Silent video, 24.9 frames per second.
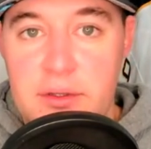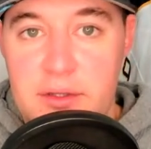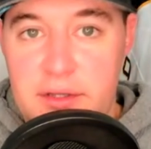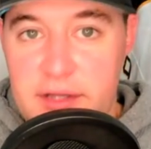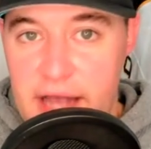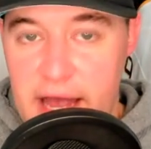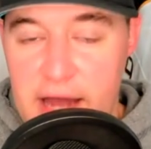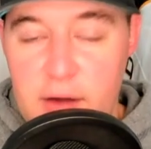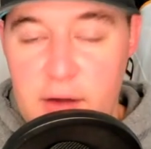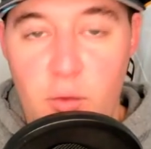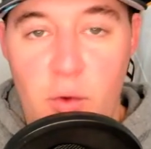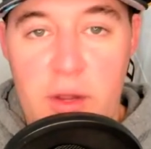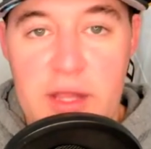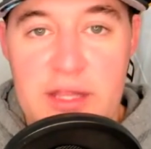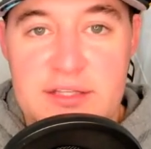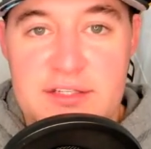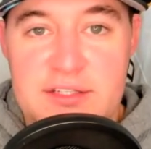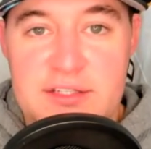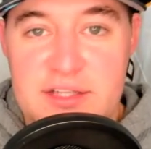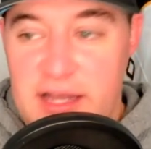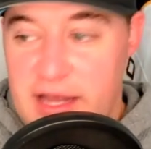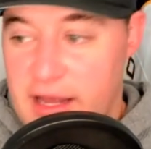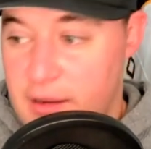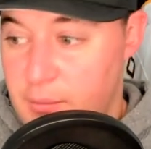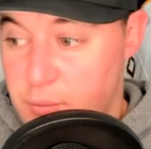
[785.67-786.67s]
10
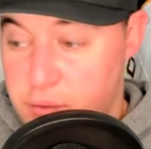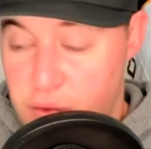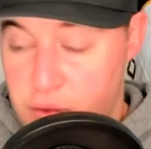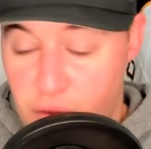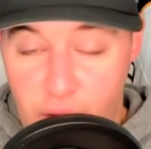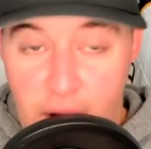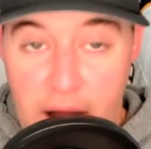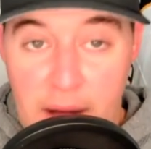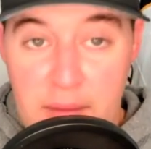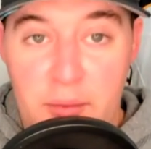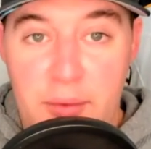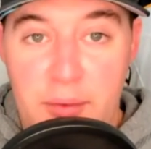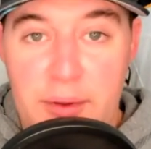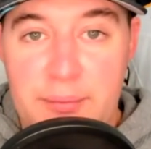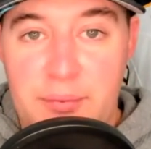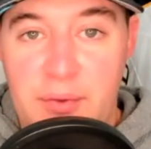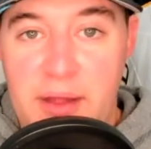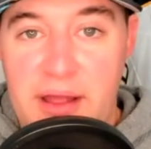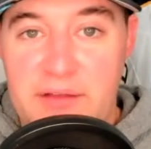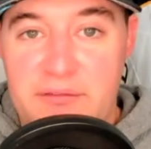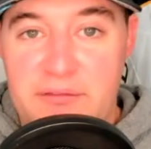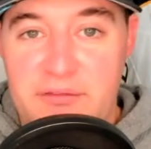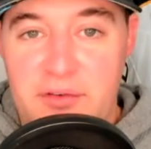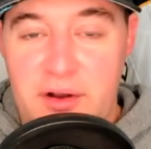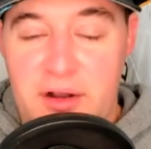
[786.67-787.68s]
wins and probably
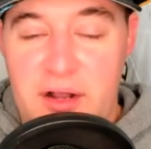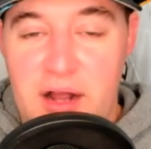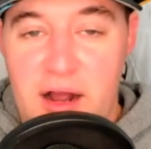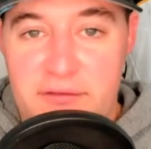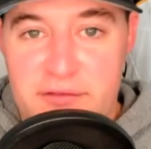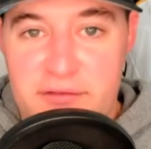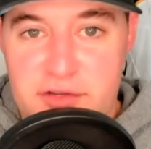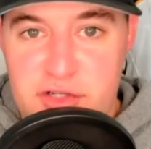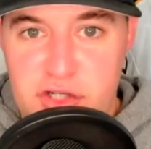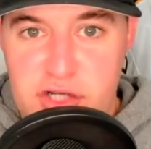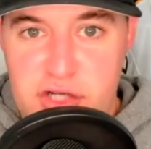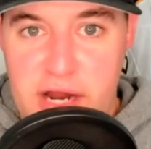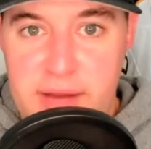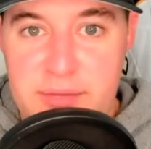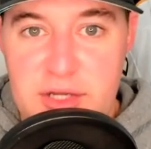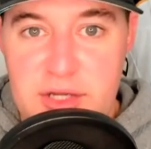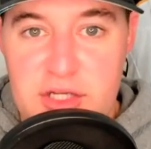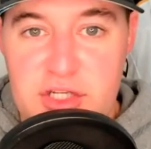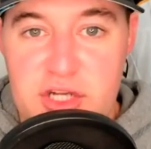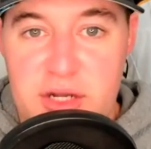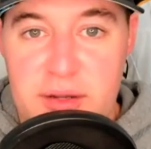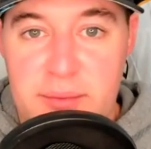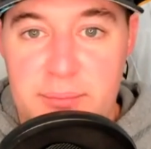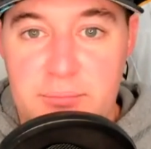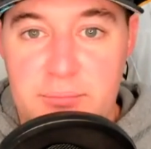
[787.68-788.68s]
playing for a conference
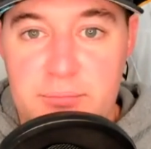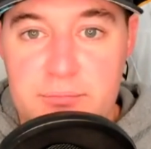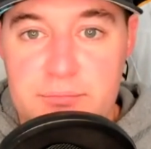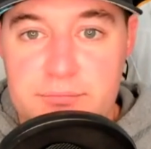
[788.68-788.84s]
championship.